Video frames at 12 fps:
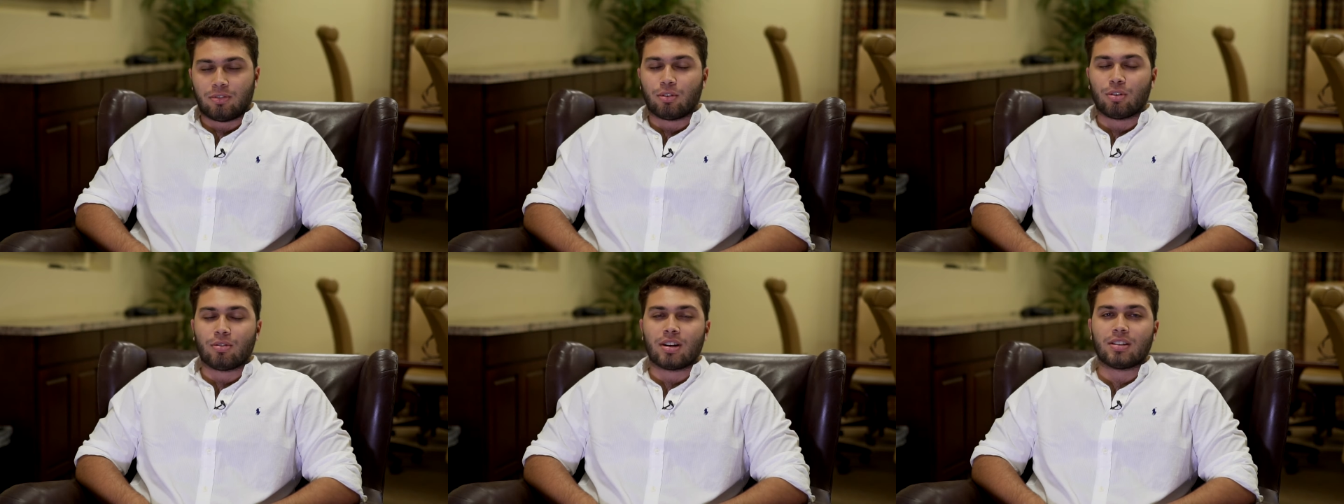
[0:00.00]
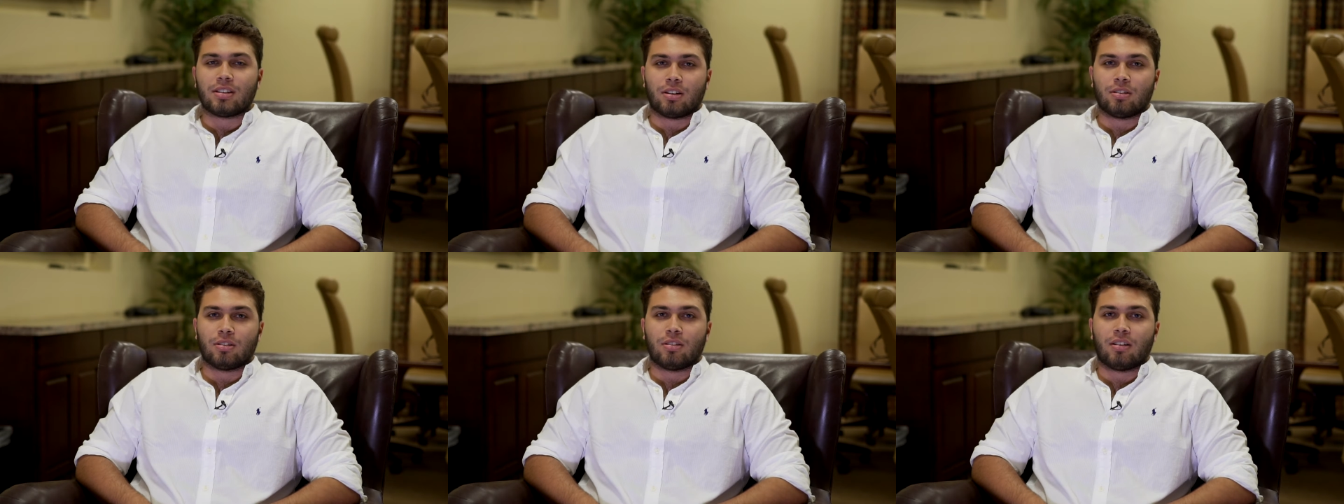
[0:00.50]
Before Juan
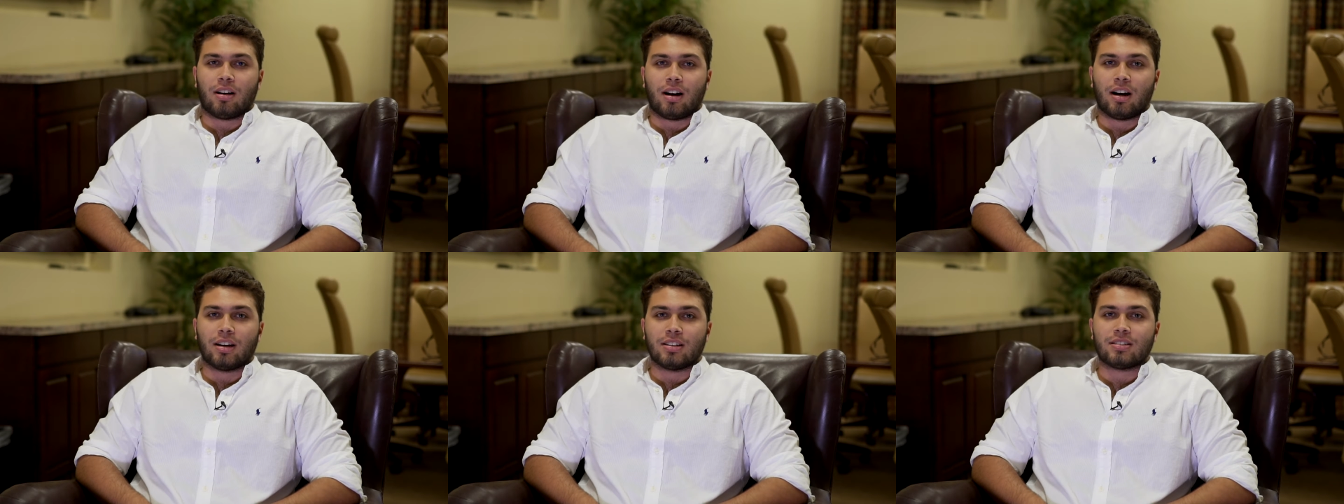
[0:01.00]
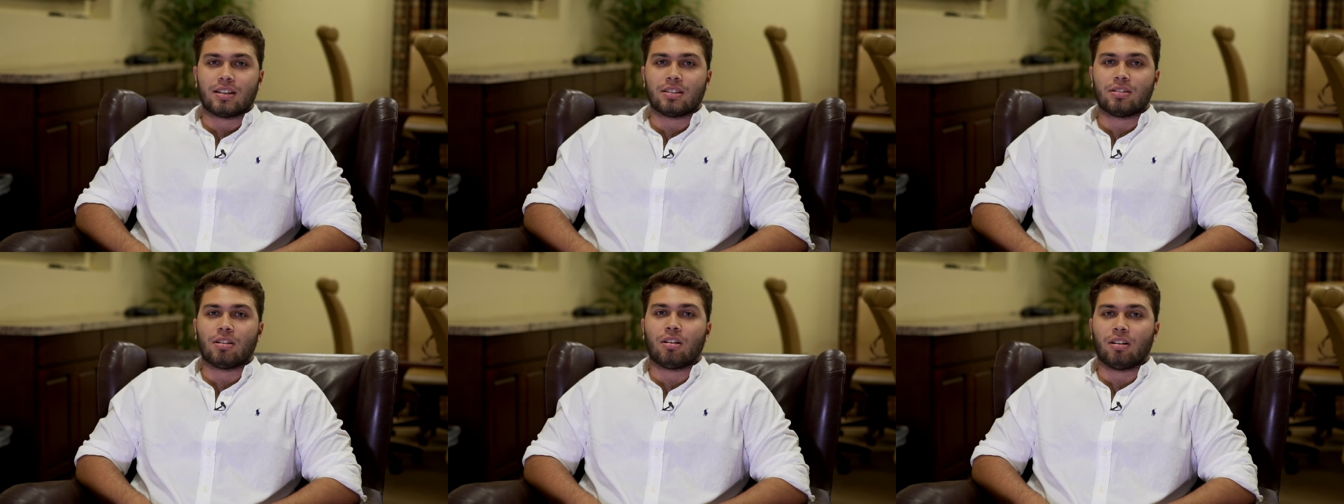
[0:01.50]
Diego, I
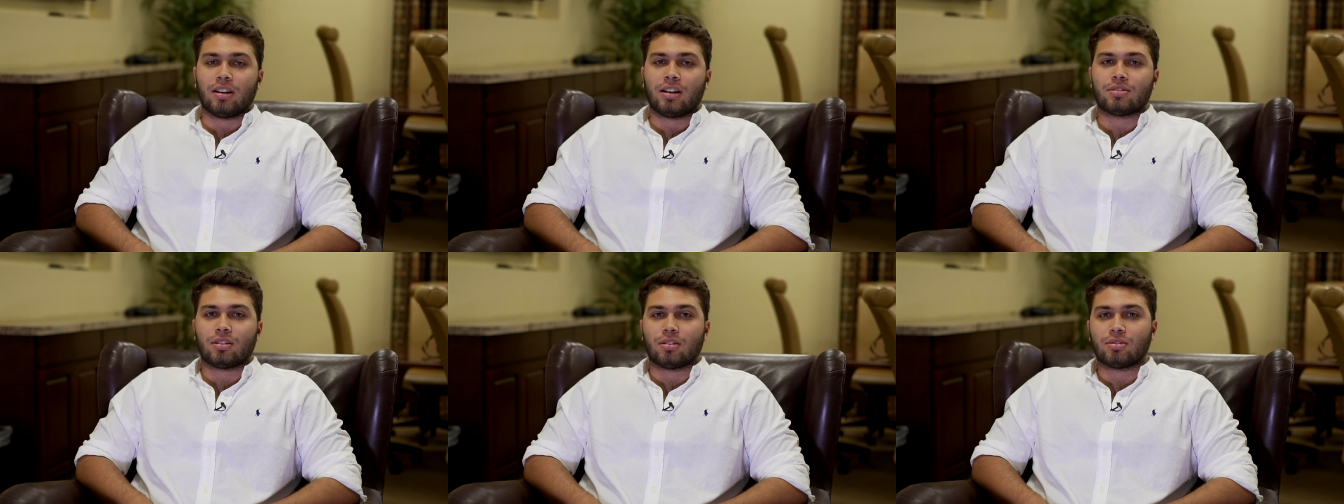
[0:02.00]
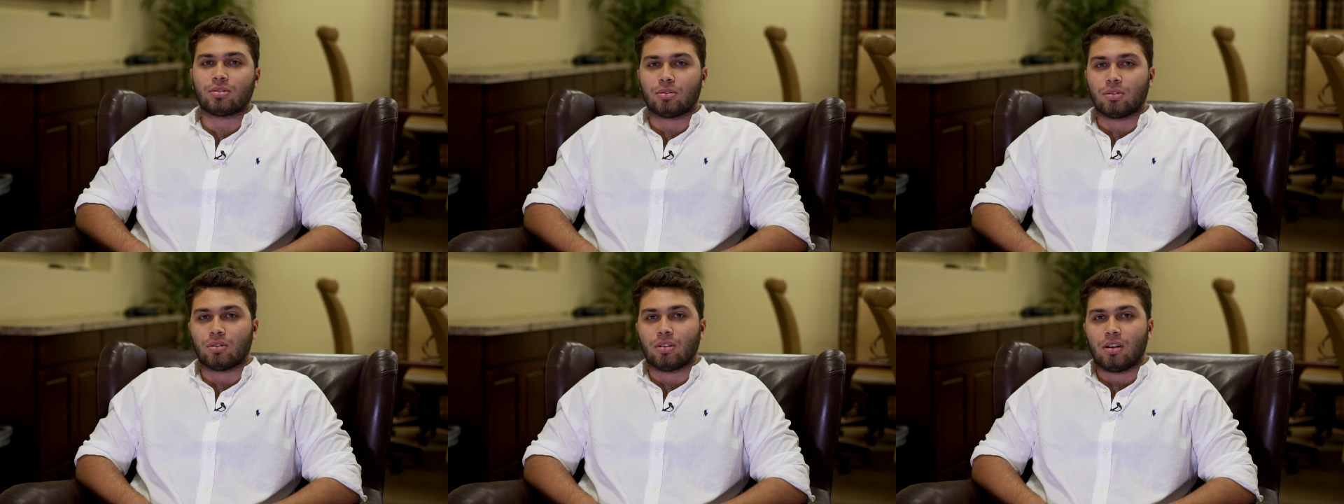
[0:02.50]
attended Our Lady of Sorrows
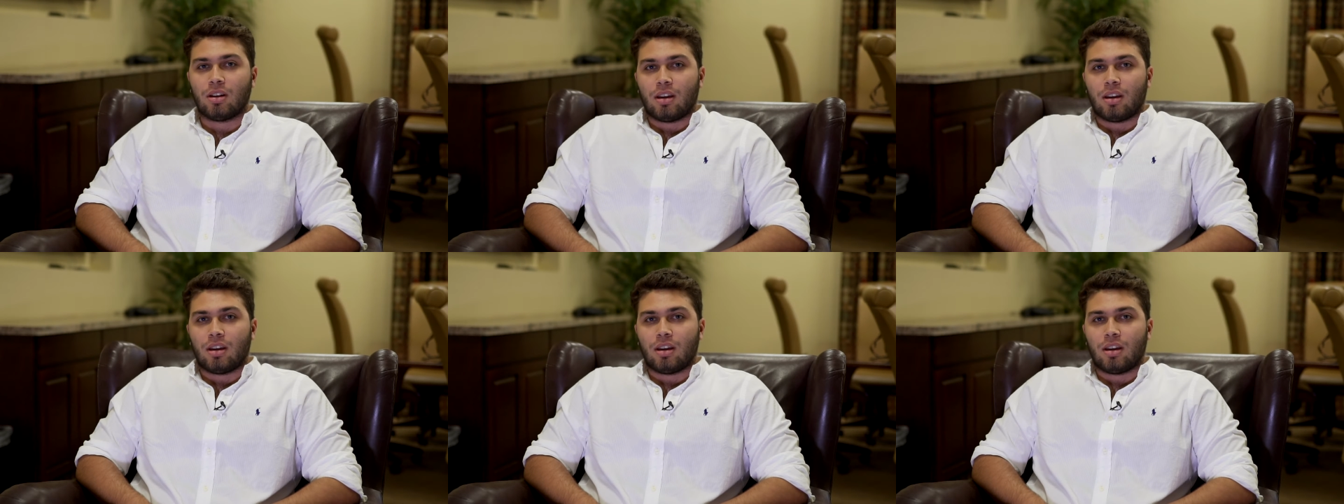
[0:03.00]
School,